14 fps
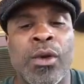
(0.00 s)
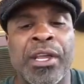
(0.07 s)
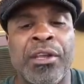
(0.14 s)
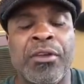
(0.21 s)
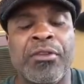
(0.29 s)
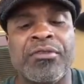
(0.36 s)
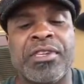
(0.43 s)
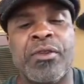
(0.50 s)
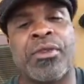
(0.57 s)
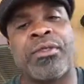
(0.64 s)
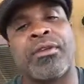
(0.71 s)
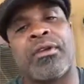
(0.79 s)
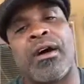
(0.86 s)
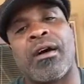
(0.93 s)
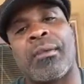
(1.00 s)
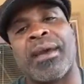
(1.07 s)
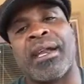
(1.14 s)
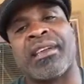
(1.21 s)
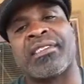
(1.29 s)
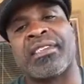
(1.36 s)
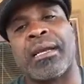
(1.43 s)
Usually with
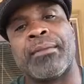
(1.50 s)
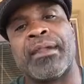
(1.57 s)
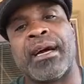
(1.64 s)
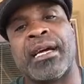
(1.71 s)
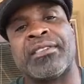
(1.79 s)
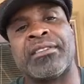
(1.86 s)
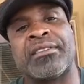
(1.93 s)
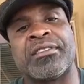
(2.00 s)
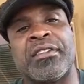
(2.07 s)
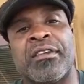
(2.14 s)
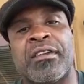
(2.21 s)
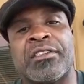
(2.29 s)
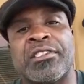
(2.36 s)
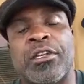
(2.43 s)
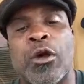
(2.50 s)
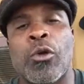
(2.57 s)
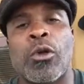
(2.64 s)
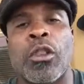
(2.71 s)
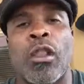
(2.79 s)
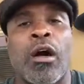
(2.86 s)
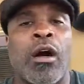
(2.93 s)
automatic stabilizers, there is no
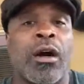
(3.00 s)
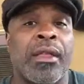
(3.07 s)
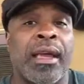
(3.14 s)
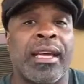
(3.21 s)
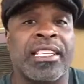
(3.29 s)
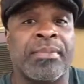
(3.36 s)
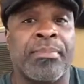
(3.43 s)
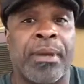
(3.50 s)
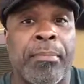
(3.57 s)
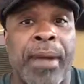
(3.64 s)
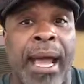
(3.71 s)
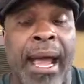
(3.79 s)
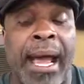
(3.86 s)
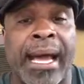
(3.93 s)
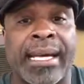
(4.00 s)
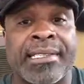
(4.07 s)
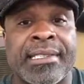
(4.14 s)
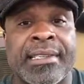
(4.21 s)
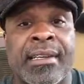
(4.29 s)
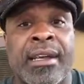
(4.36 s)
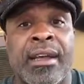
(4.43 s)
law that has been
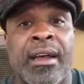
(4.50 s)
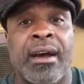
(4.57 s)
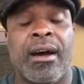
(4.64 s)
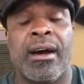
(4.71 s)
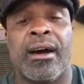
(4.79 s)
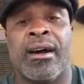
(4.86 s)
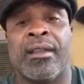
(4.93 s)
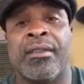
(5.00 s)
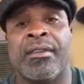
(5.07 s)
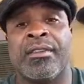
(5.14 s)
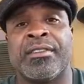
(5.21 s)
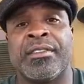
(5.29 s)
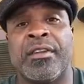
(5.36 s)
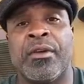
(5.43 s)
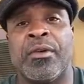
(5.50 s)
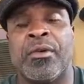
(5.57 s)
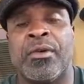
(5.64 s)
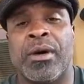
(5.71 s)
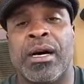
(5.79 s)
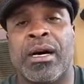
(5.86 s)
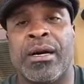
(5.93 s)
passed. There is
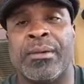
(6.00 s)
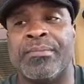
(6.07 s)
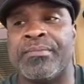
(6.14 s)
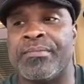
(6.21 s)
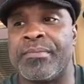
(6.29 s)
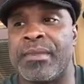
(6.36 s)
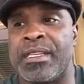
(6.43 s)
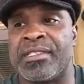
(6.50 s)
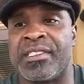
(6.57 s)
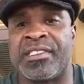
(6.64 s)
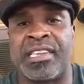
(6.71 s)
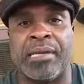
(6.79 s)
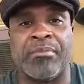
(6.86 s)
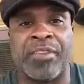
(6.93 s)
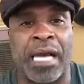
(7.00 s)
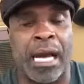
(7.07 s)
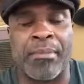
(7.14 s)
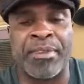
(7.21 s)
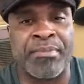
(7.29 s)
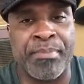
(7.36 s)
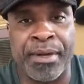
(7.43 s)
no, let's just say,
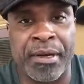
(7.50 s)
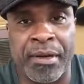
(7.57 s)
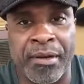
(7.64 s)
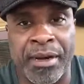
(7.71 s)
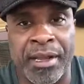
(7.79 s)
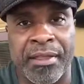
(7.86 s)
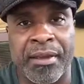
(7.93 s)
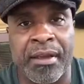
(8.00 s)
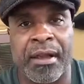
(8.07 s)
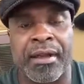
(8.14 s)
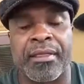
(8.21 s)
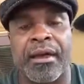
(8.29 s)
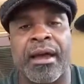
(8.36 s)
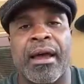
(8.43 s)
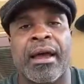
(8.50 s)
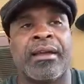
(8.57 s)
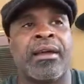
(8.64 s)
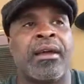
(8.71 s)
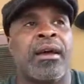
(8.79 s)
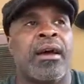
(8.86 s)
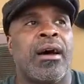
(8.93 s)
jobs bill or anything like that.